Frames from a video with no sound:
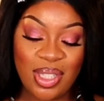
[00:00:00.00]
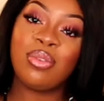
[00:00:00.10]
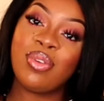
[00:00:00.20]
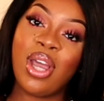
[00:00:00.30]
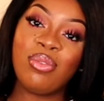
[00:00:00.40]

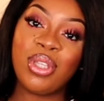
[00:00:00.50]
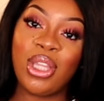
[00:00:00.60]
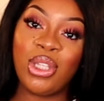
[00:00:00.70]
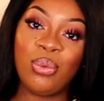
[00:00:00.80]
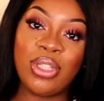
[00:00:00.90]
25,
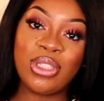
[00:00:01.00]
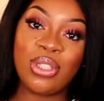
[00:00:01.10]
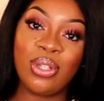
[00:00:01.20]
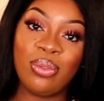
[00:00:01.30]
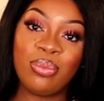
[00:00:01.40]
can you
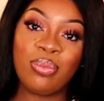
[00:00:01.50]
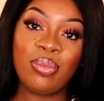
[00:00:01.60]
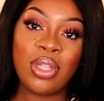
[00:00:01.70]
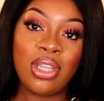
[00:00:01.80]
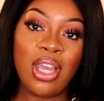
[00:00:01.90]
whistle?
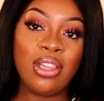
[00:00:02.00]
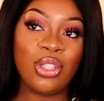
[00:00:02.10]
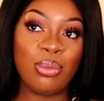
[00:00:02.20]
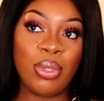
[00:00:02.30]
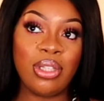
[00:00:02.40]
A
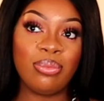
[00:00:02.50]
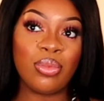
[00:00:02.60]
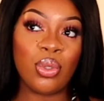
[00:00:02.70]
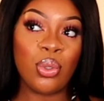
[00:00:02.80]
little bit.